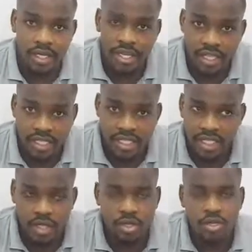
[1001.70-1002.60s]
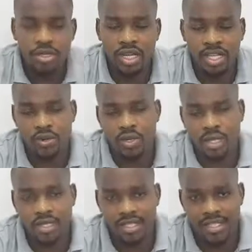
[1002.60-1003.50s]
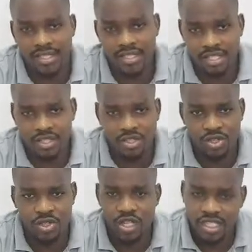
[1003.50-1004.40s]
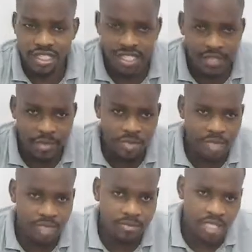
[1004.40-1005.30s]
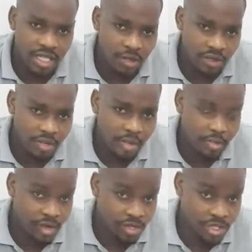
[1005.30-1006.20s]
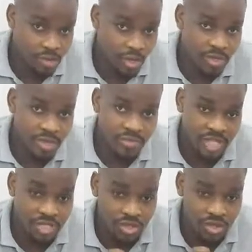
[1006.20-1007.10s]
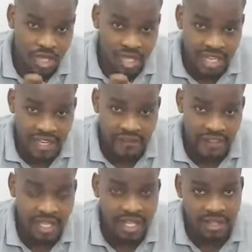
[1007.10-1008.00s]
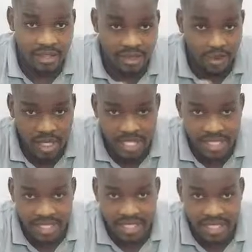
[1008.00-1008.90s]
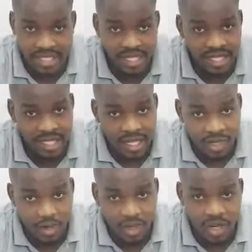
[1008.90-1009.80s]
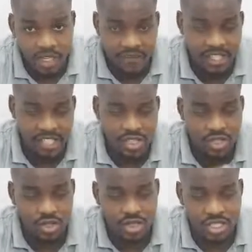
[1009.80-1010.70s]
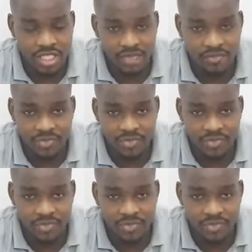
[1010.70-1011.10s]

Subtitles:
caretaker, or anyone that is next to you. Just speak to them, tell them about this problem that you're having. Then what is next? Go and visit your doctor.